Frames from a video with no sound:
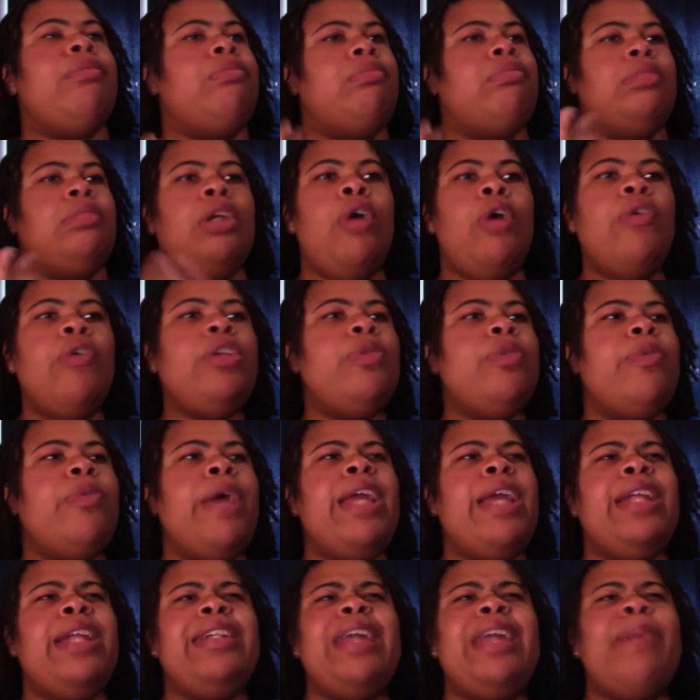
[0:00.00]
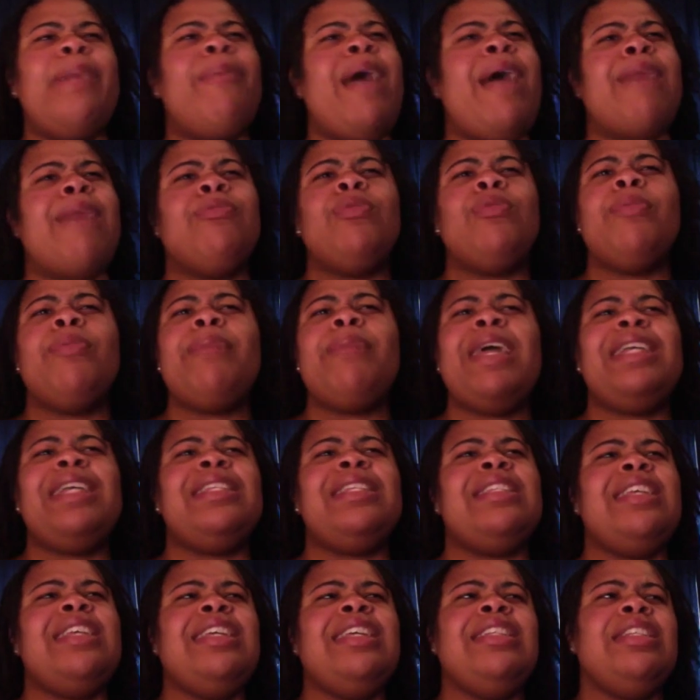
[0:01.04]
the only way that that probably would make
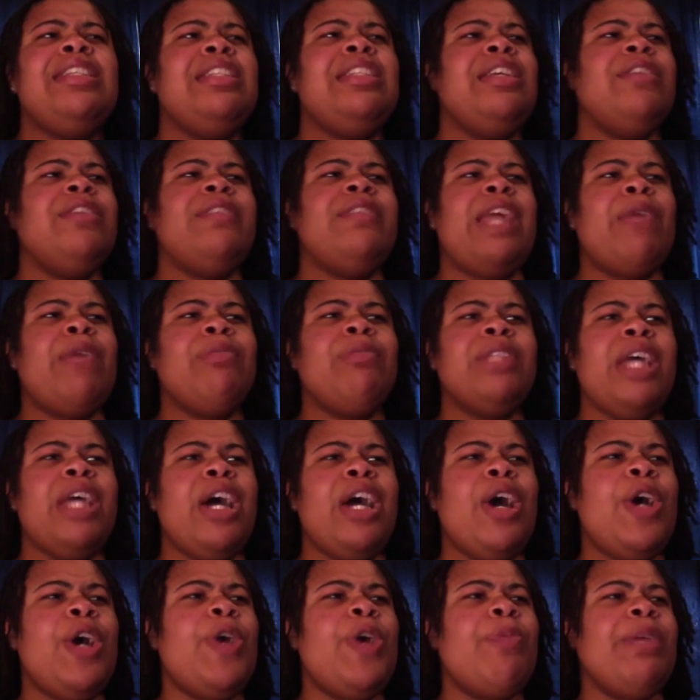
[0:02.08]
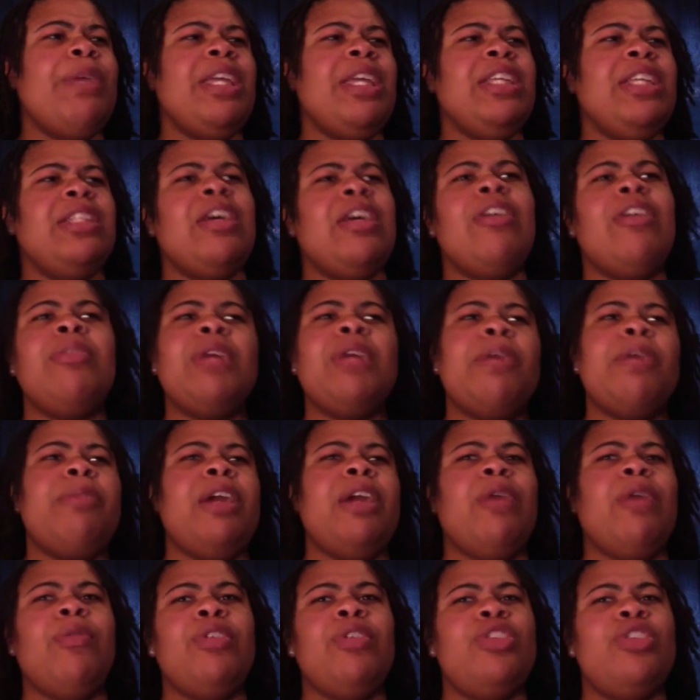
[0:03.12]
sense is if they was at home and he saw him coming
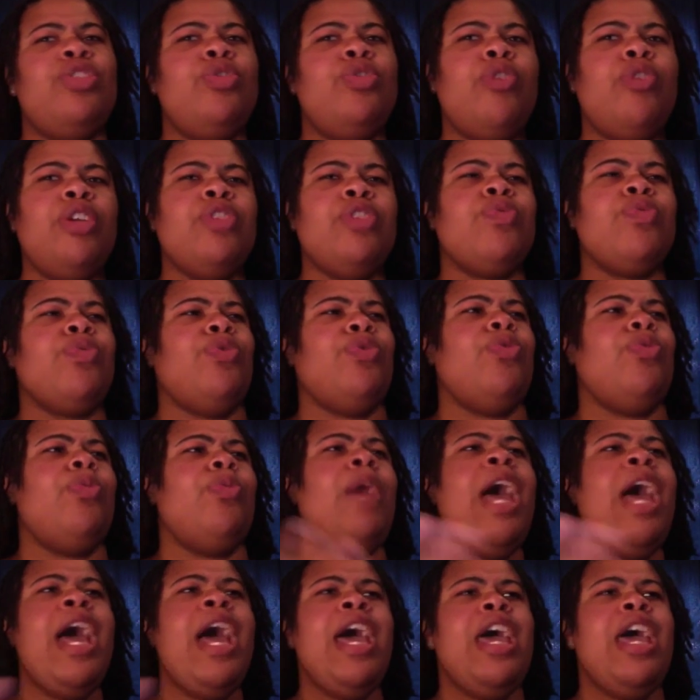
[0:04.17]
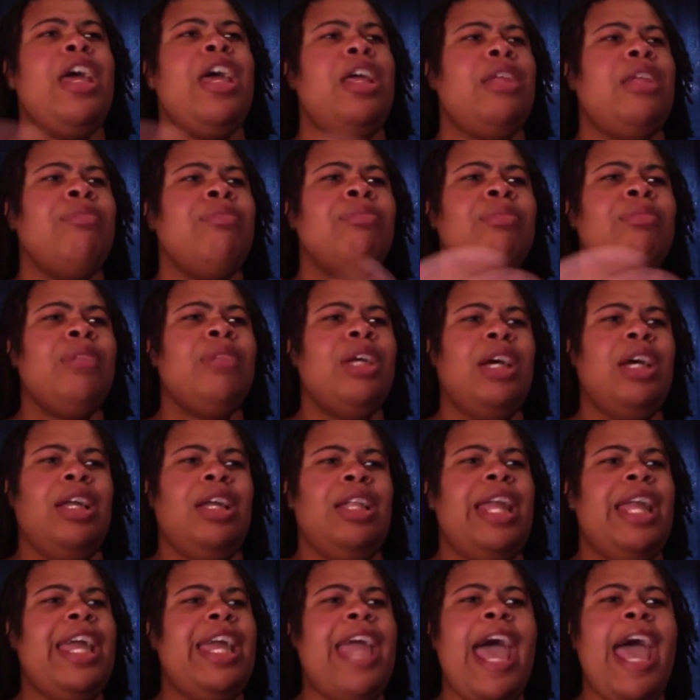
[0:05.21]
out one of the daughter's room at a
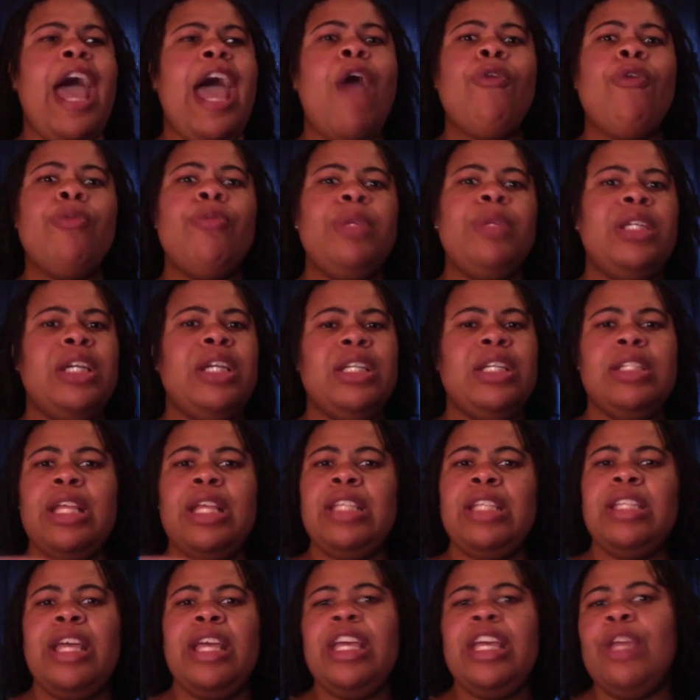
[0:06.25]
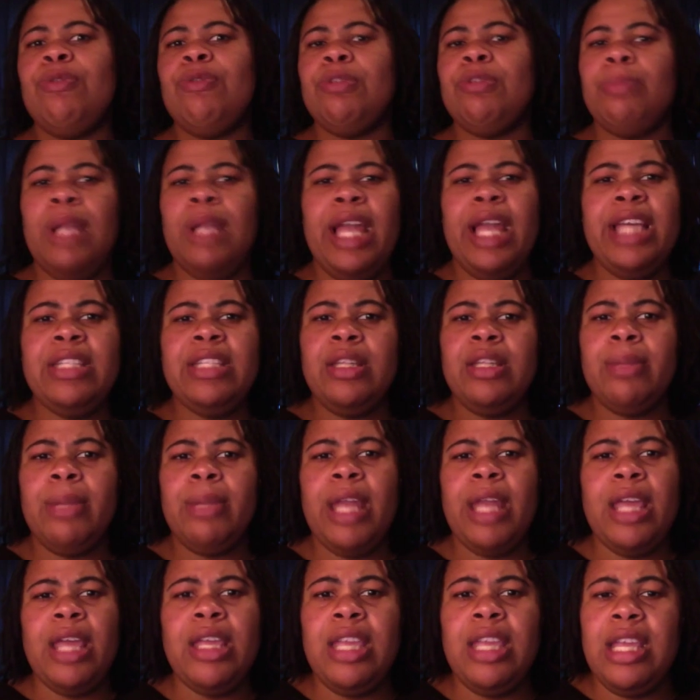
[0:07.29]
late hour because they said he was molesting them
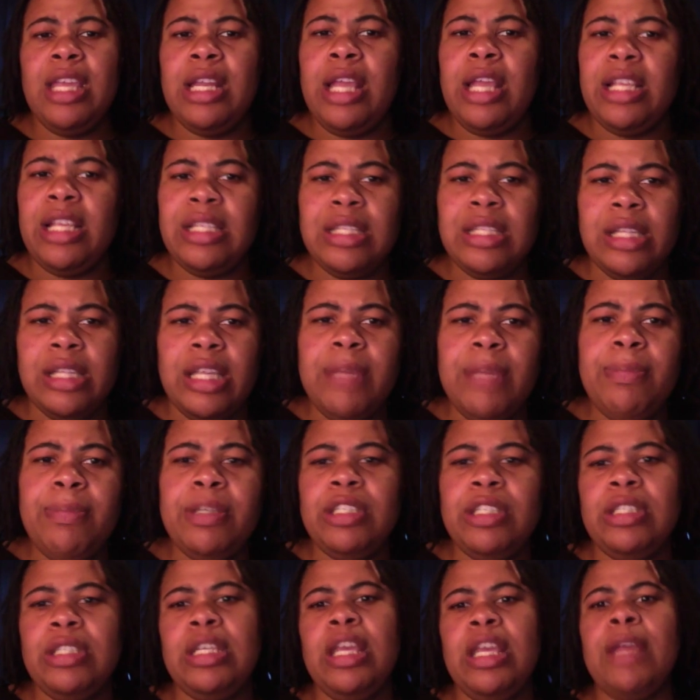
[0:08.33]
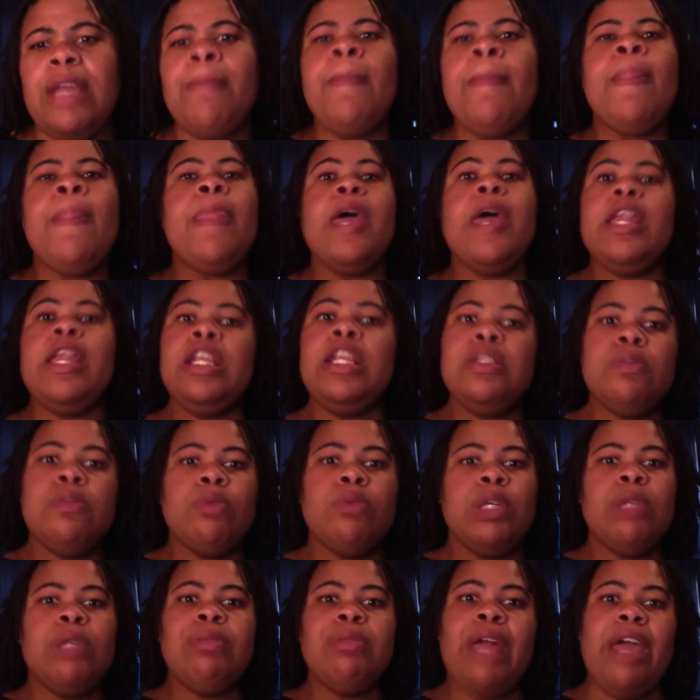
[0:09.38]
and they, and they sleep and shit. And this is
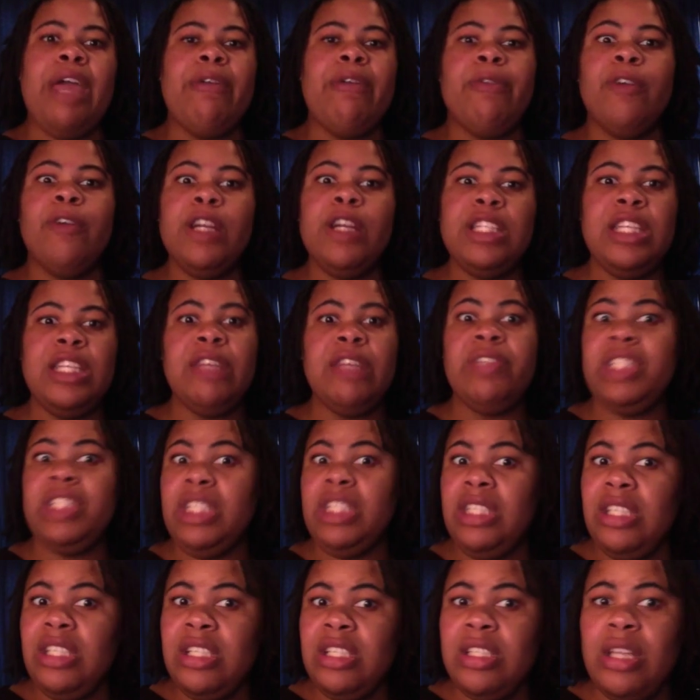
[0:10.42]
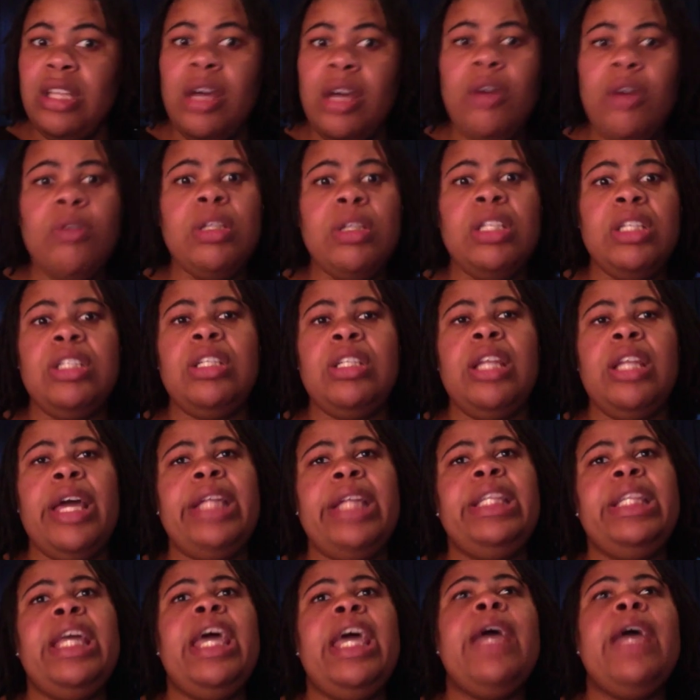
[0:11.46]
when you like 14, 15 years old and shit
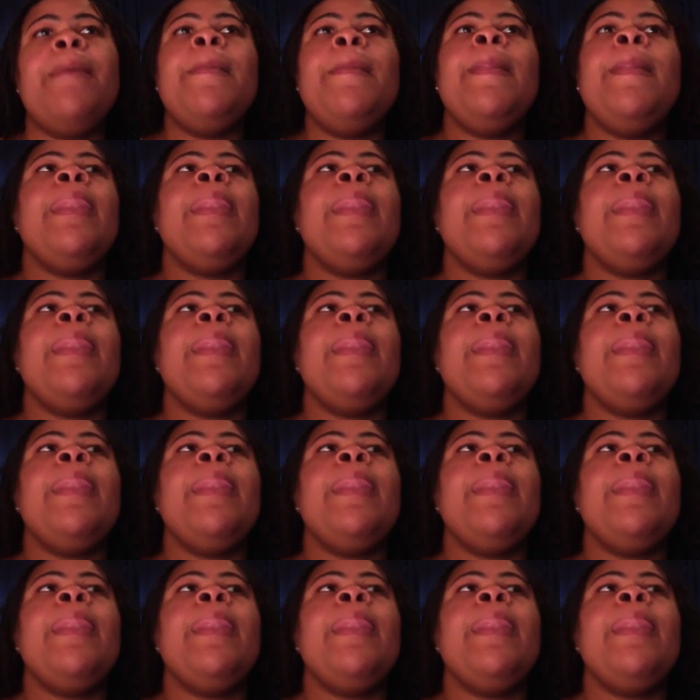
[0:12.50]
like that.